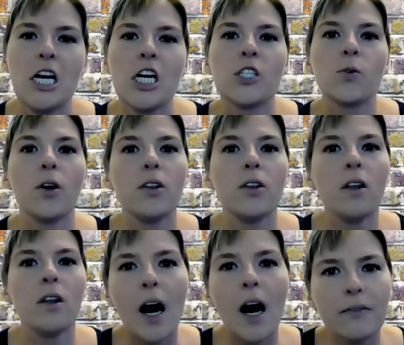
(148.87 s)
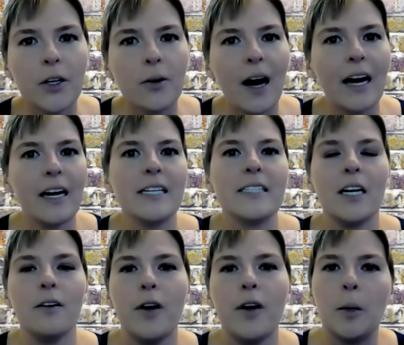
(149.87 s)
So a lot of you had
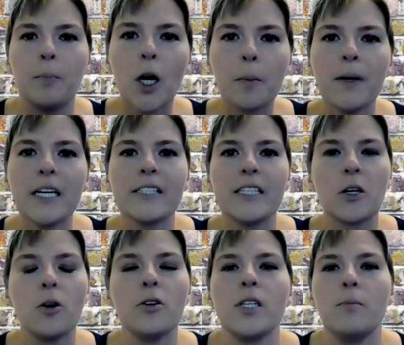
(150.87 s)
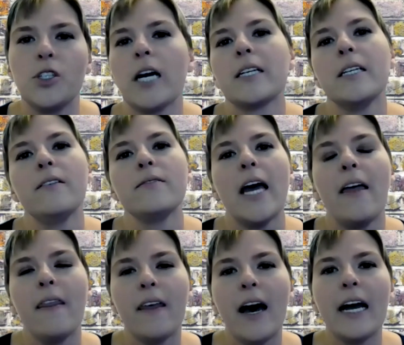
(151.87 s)
identifying purpose and goals and objectives,
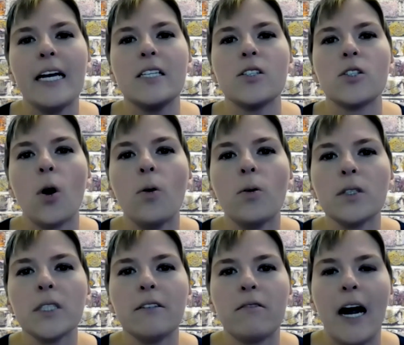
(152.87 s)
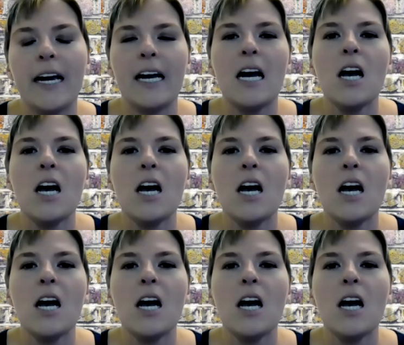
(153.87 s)
and that is totally right.